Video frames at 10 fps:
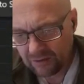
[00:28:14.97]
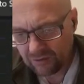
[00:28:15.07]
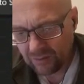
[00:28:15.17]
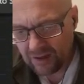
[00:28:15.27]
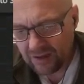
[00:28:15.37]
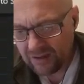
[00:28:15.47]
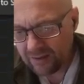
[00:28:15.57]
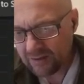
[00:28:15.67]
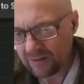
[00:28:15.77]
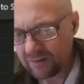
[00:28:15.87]
28,
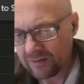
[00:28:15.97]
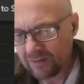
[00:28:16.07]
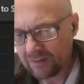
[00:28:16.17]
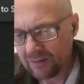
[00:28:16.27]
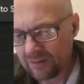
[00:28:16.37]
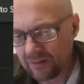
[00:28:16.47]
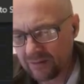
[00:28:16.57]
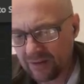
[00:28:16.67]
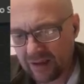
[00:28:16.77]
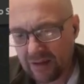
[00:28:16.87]

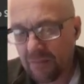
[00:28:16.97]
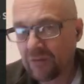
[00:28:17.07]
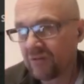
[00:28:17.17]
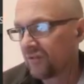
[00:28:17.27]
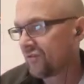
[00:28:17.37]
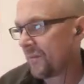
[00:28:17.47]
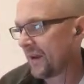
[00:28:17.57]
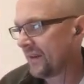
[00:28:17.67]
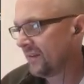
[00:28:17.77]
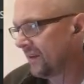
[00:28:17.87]
second most
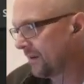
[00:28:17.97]
discriminating.